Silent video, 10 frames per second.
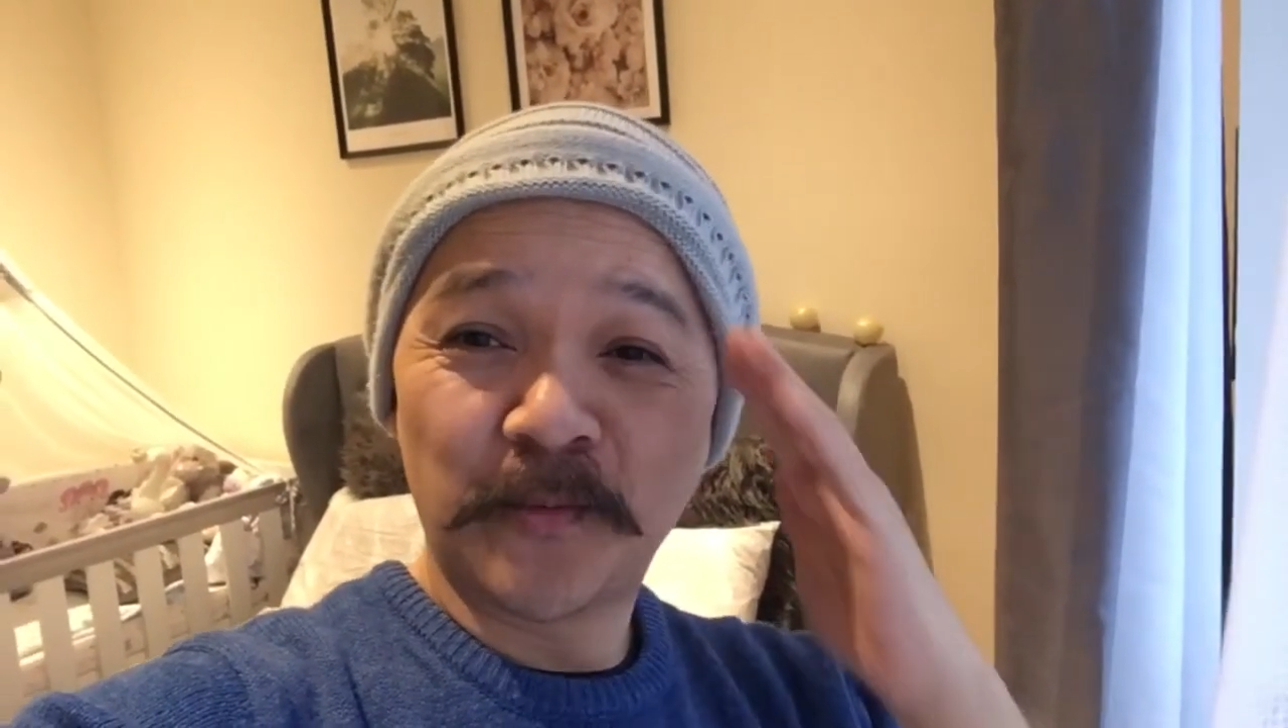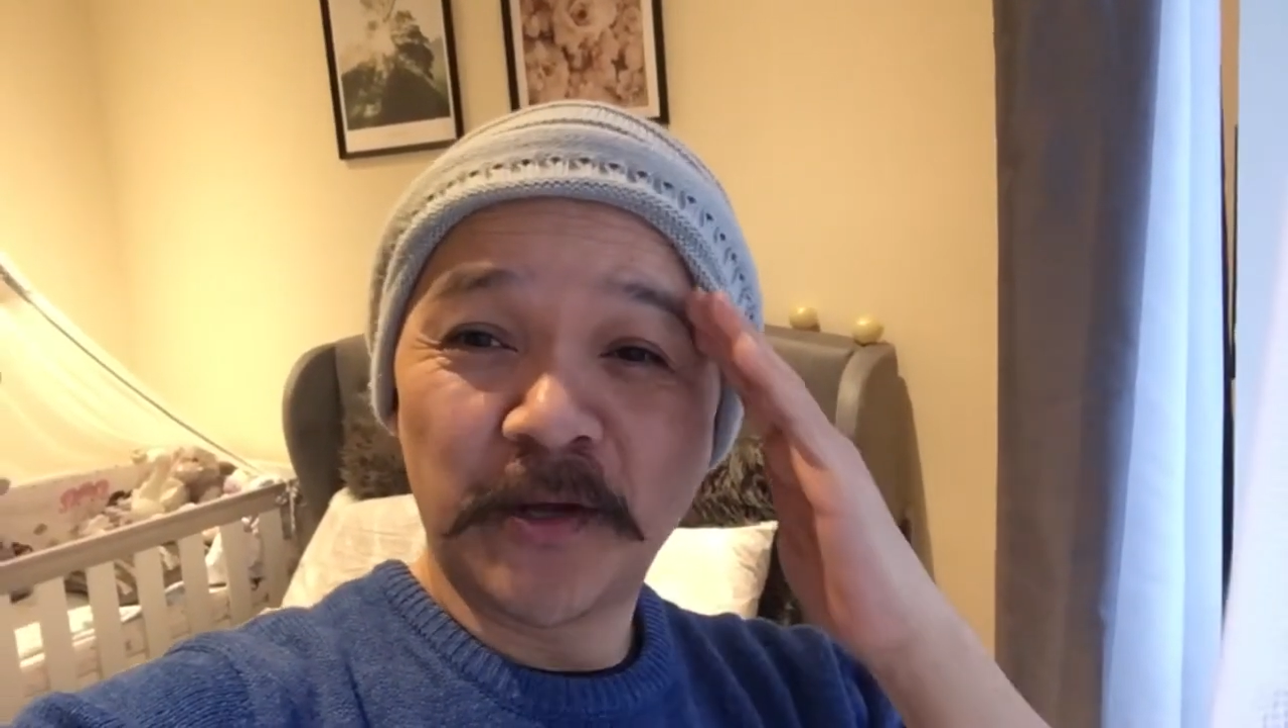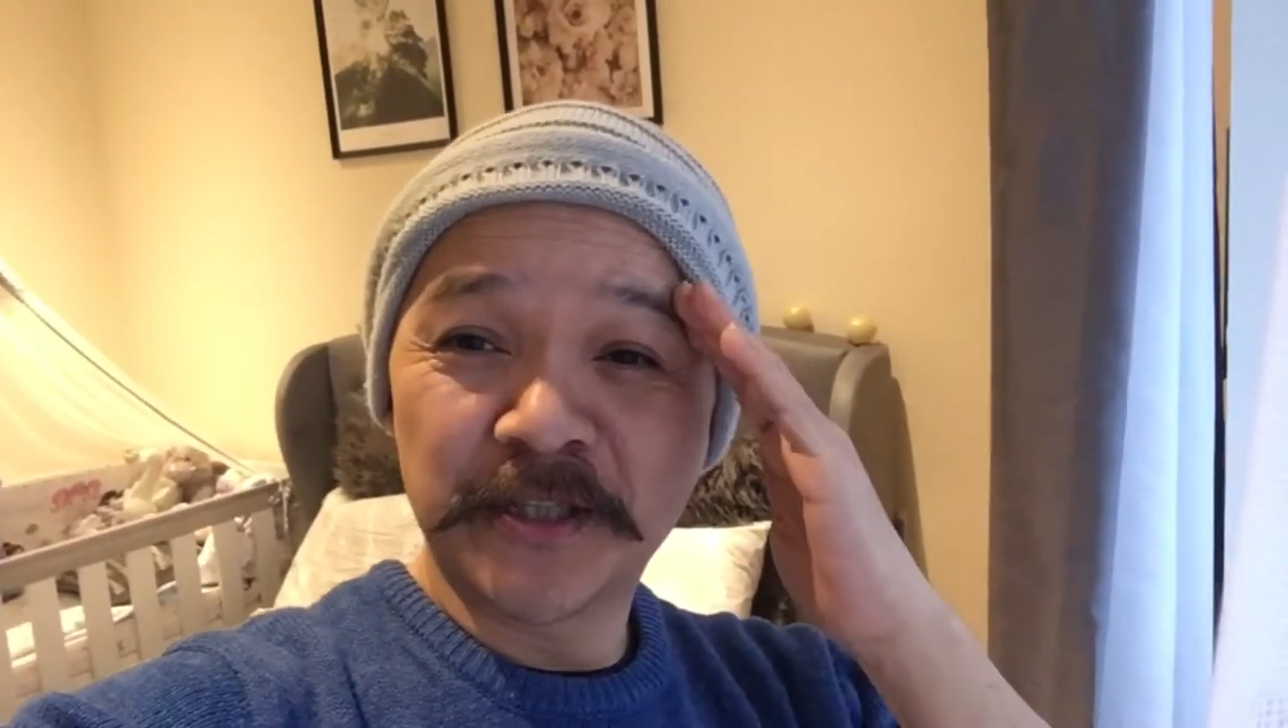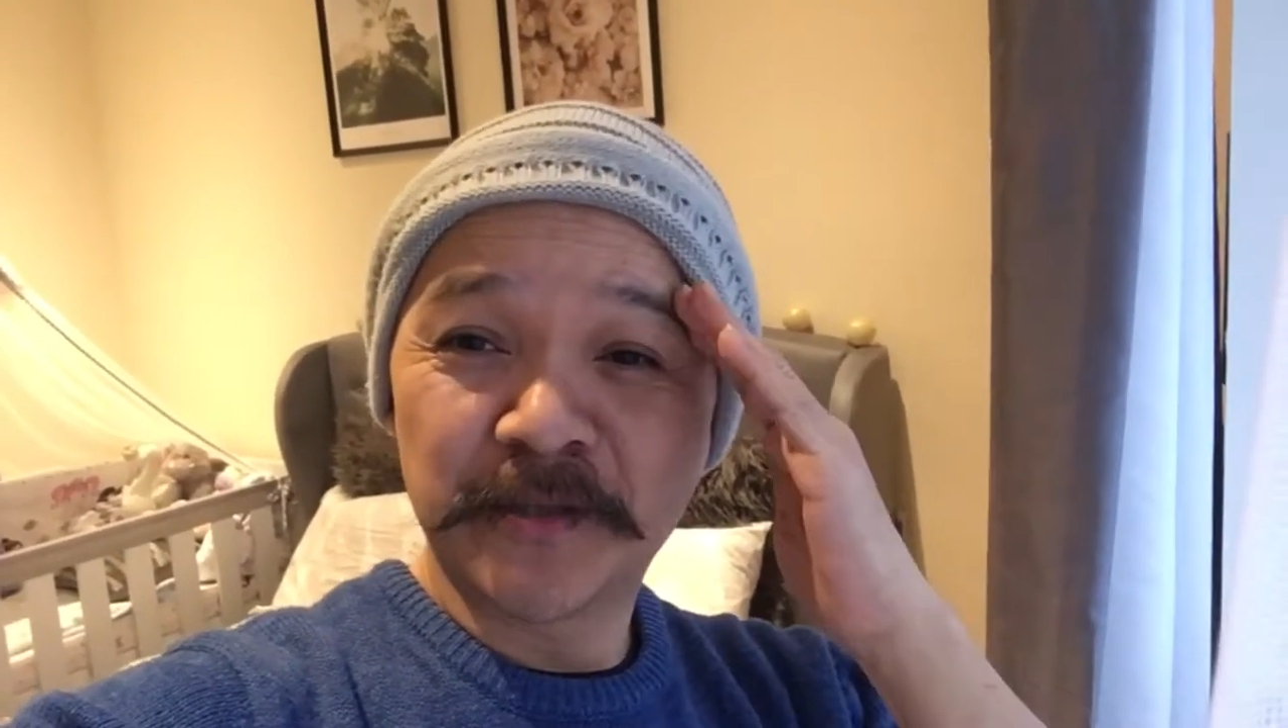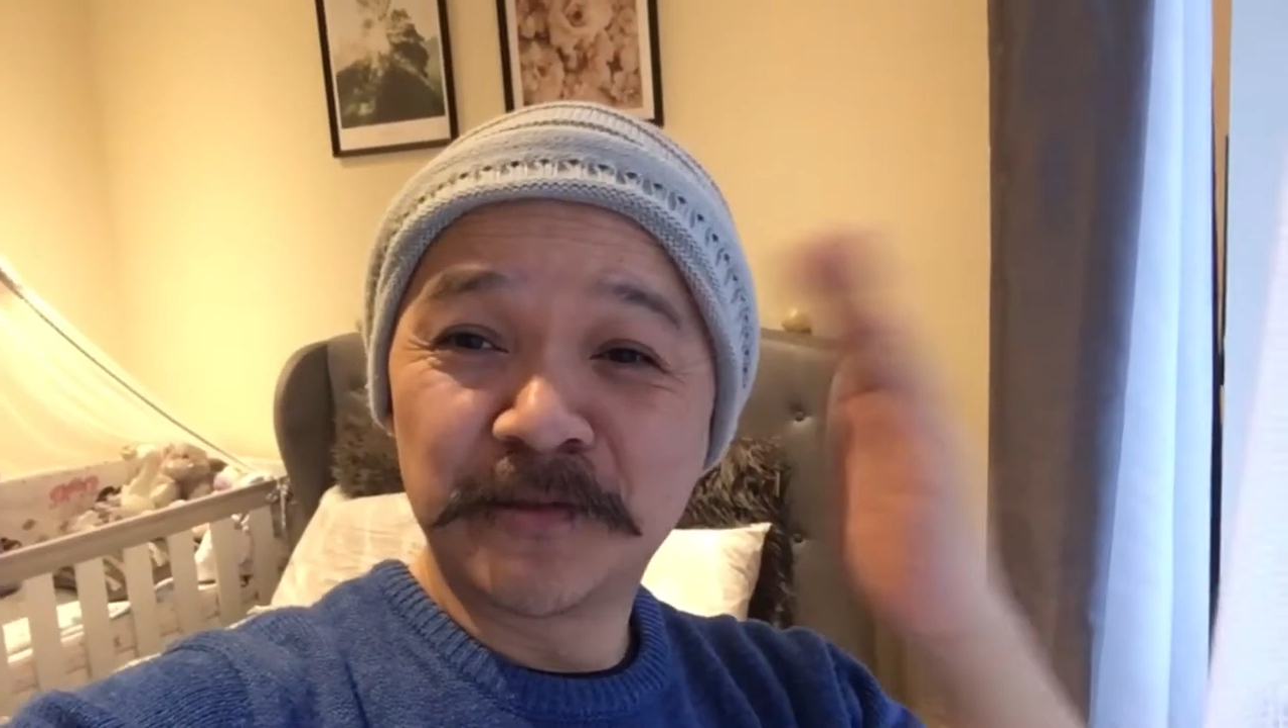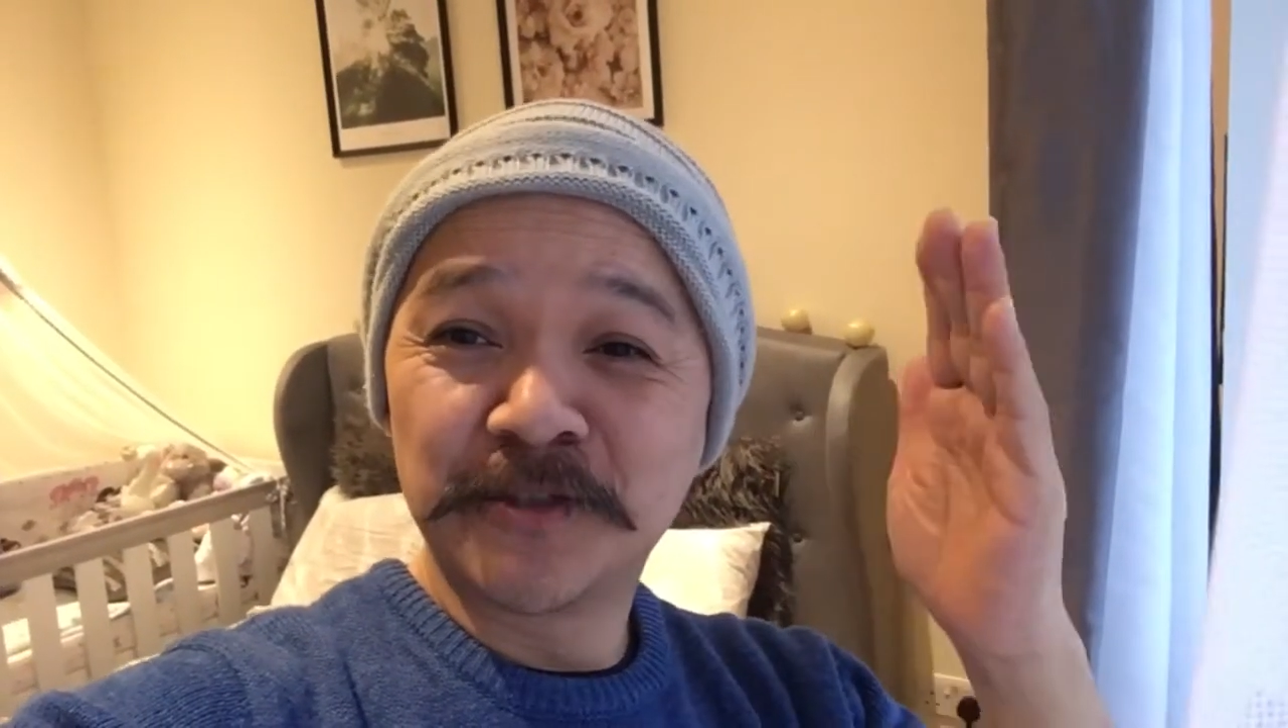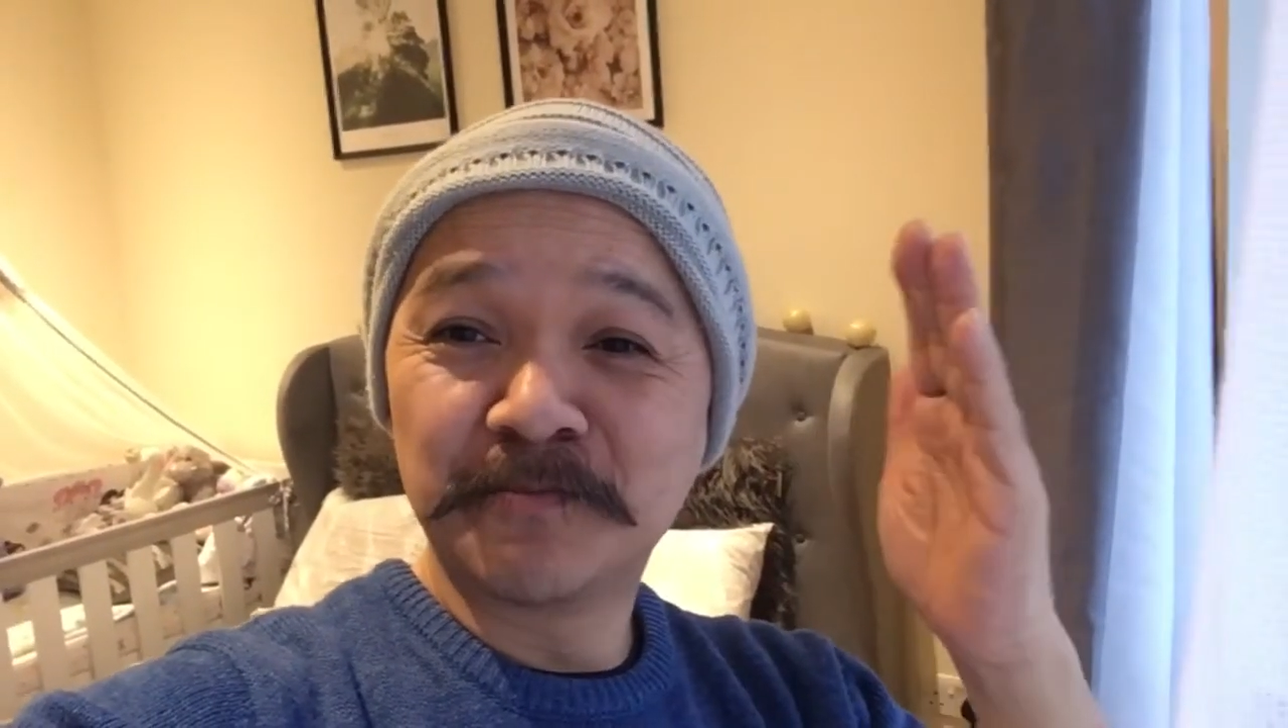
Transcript: Welcome to